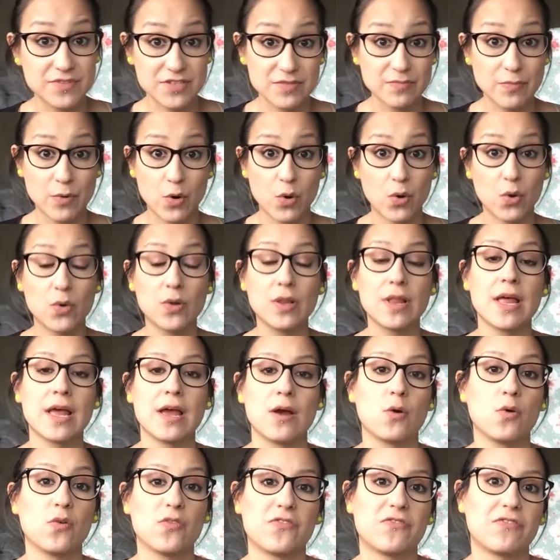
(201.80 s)
small
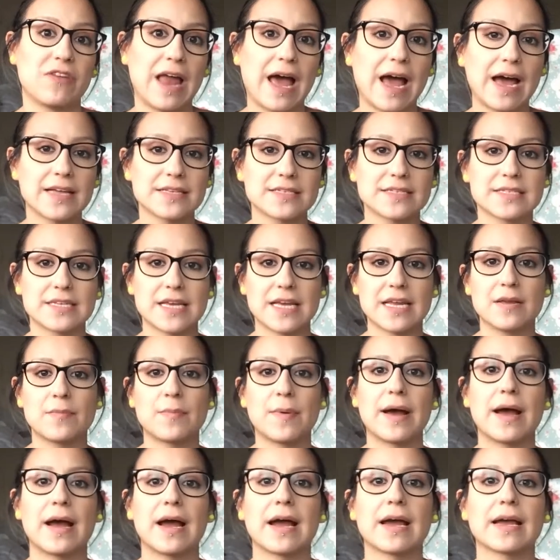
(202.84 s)
or flat in a
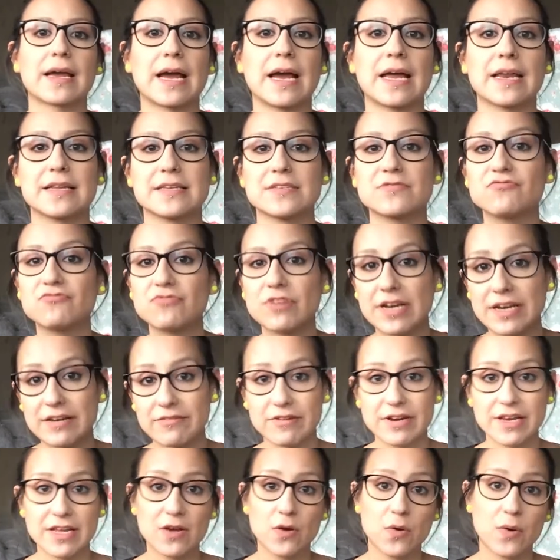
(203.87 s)
bag, and it's really,
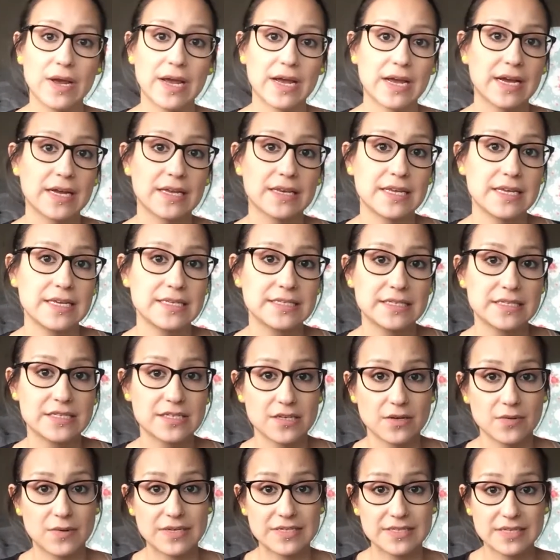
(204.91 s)
really quick and easy
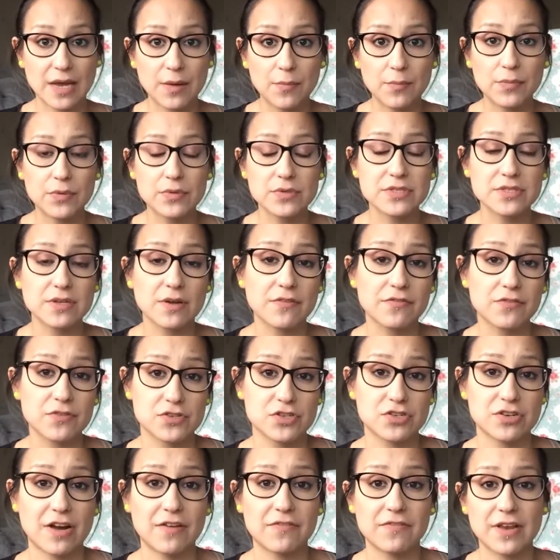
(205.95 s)
to assemble. So if you're
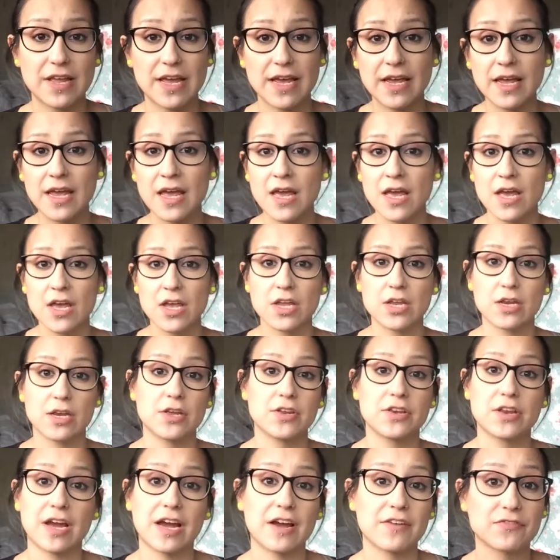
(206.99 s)
travelling, you know,
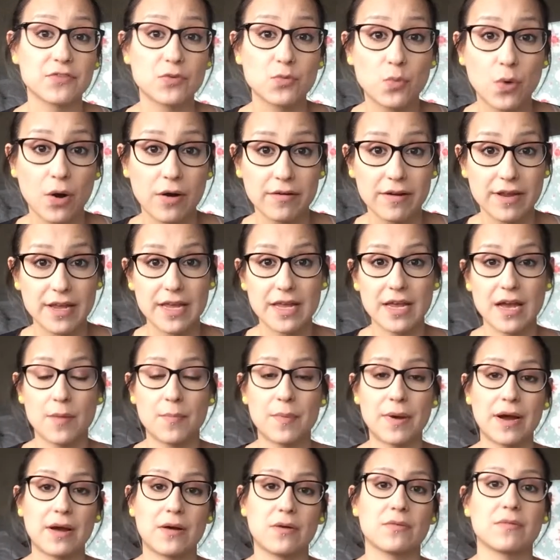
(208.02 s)
you don't have to worry
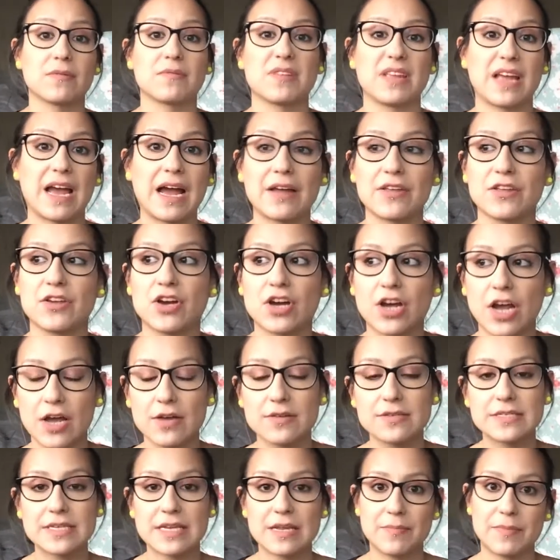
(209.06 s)
about your
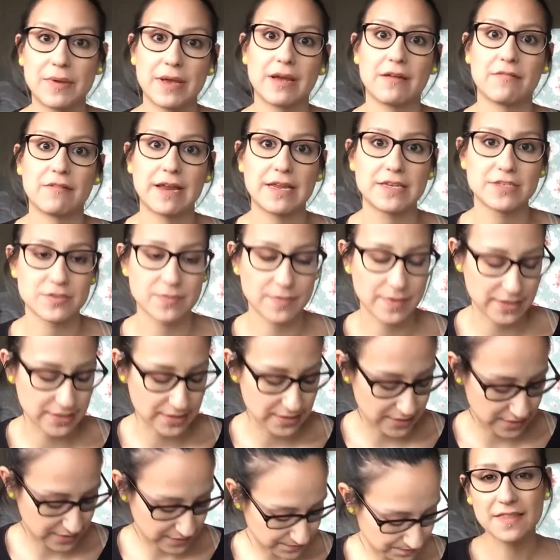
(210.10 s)
co-sleeping
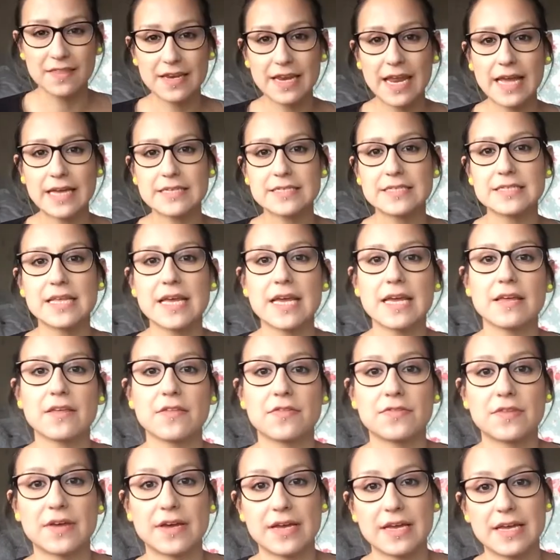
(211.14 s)
arrangements. The next thing
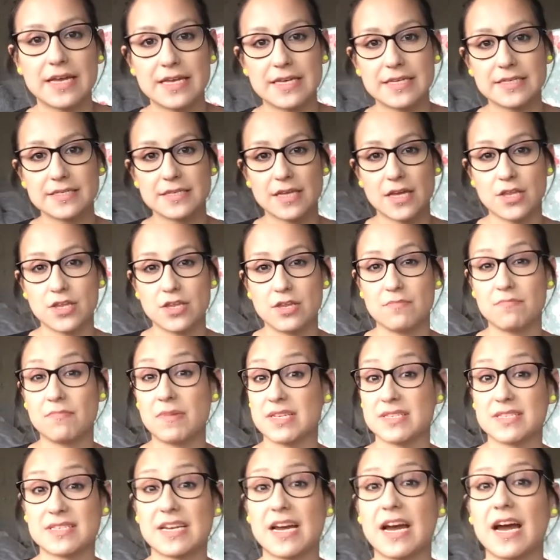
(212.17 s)
that is a
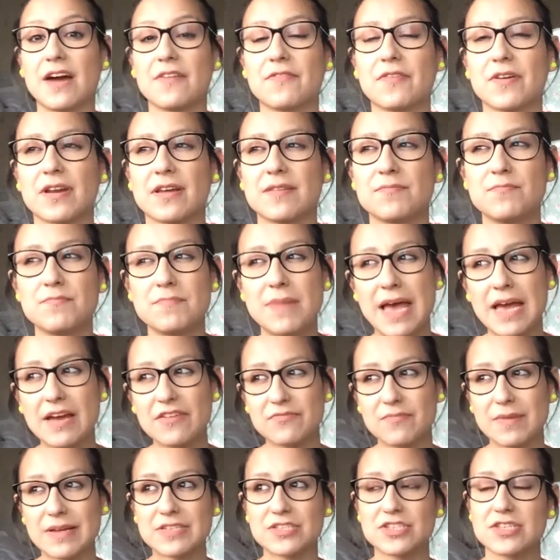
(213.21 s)
must-have, and I may
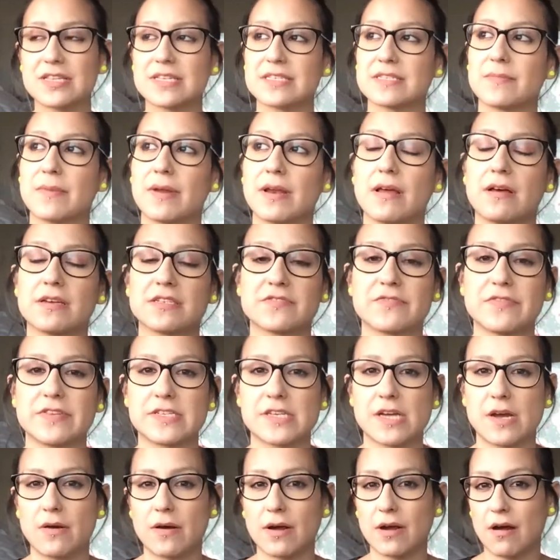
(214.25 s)
have mentioned this in my last
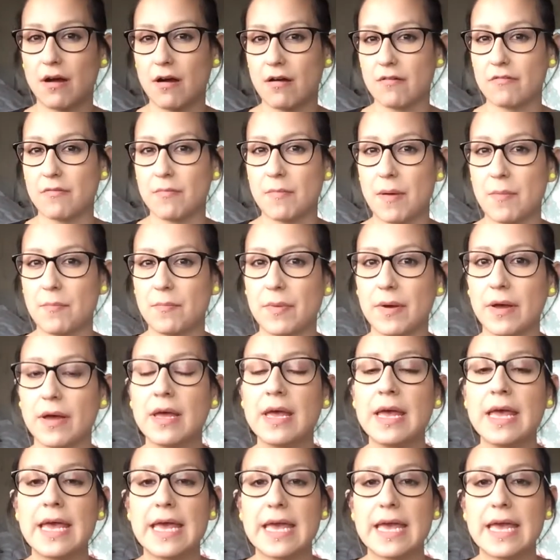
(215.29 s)
video, I can't remember,